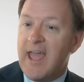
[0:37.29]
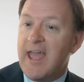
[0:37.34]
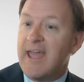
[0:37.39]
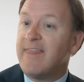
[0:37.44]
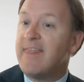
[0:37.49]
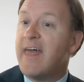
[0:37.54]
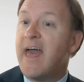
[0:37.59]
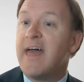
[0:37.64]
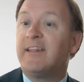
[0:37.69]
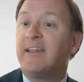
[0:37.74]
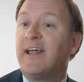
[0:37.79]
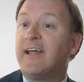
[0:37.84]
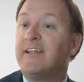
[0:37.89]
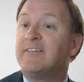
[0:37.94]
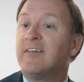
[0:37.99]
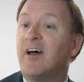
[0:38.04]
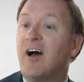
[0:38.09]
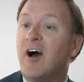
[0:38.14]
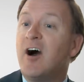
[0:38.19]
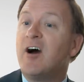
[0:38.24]
and that
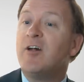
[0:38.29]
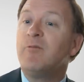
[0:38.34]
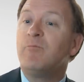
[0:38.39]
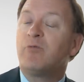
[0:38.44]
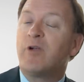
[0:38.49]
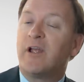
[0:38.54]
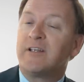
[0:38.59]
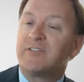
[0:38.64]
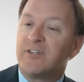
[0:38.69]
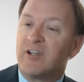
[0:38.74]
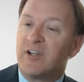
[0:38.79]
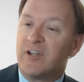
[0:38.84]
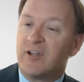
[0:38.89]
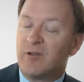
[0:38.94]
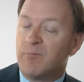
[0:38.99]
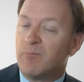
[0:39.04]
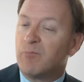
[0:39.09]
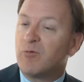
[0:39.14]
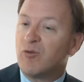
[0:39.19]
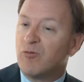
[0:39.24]
led to
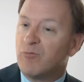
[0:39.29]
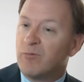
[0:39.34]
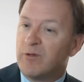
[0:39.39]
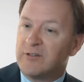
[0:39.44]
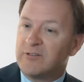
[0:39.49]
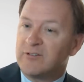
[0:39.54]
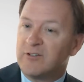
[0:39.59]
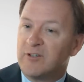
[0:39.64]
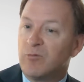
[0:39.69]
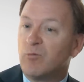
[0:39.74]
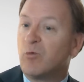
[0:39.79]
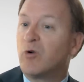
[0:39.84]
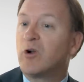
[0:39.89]
unprecedented improvements in